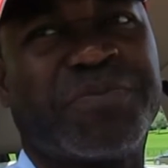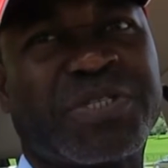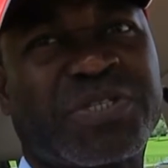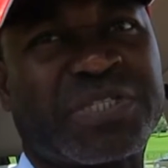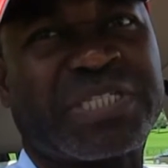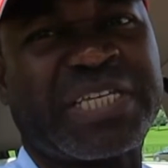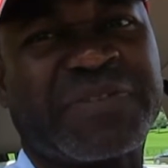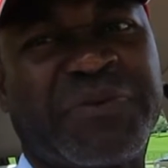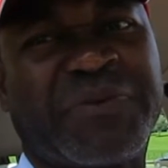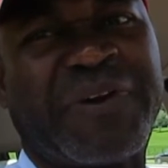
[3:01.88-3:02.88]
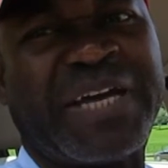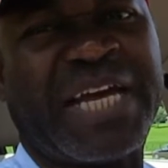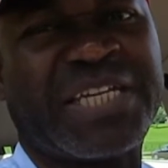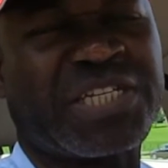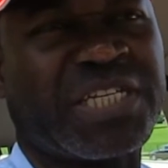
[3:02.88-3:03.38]
be successful
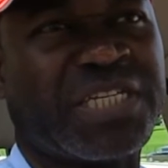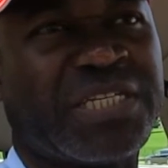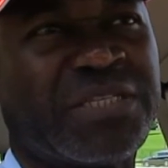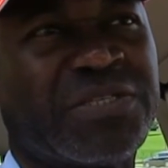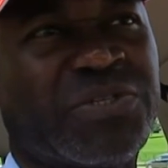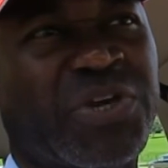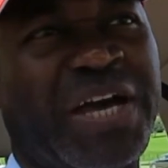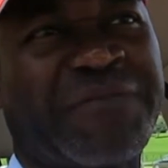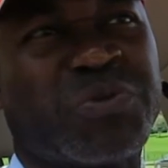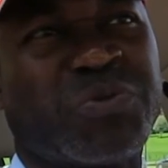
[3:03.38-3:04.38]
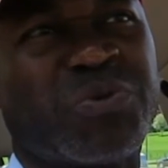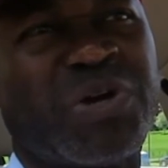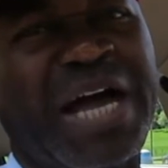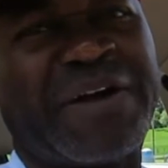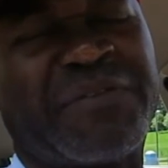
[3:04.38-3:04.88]
financially, you have to
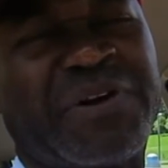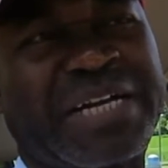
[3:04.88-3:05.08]
have a